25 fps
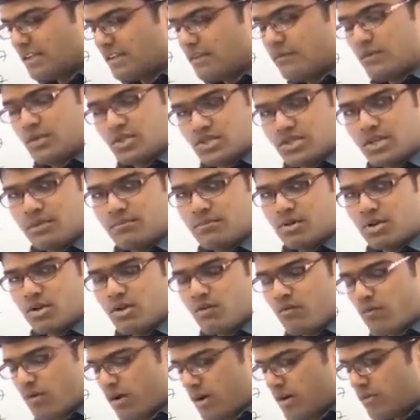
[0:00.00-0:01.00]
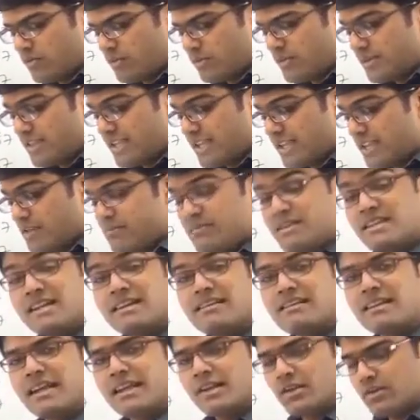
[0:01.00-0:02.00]
which number or word would be the
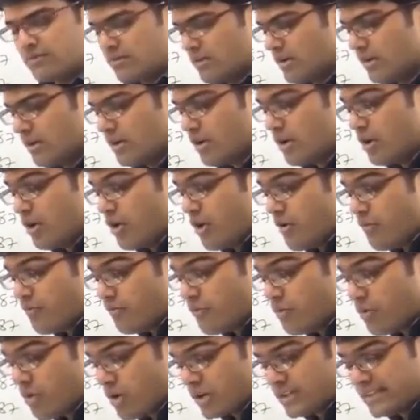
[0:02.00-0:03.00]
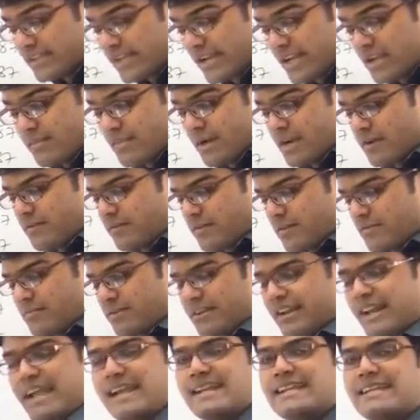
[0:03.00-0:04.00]
immediate right of the fourth element from
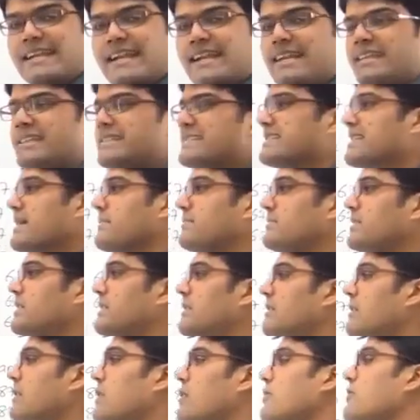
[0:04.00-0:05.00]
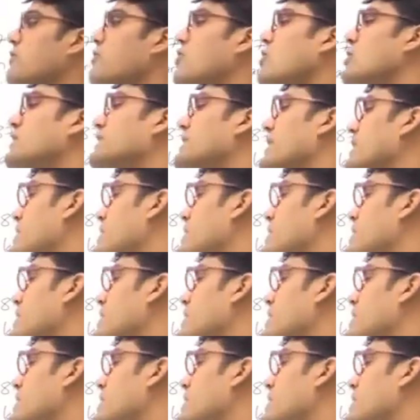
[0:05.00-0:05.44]
right end in step 3 fourth